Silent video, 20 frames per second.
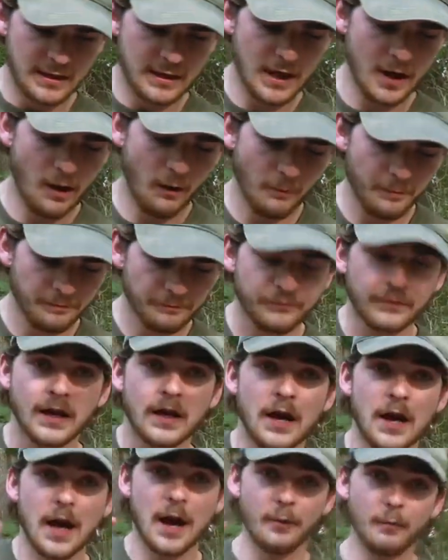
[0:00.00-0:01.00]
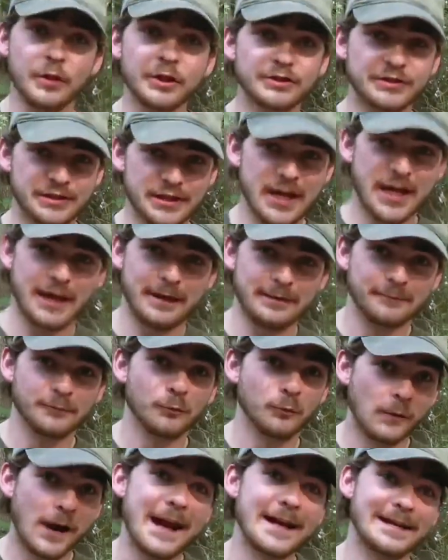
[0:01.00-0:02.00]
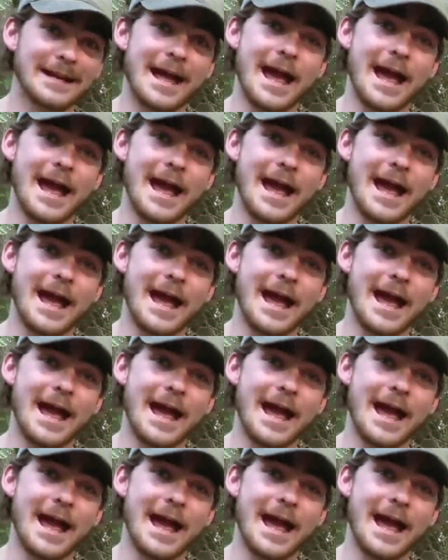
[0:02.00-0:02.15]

Now, I will say, right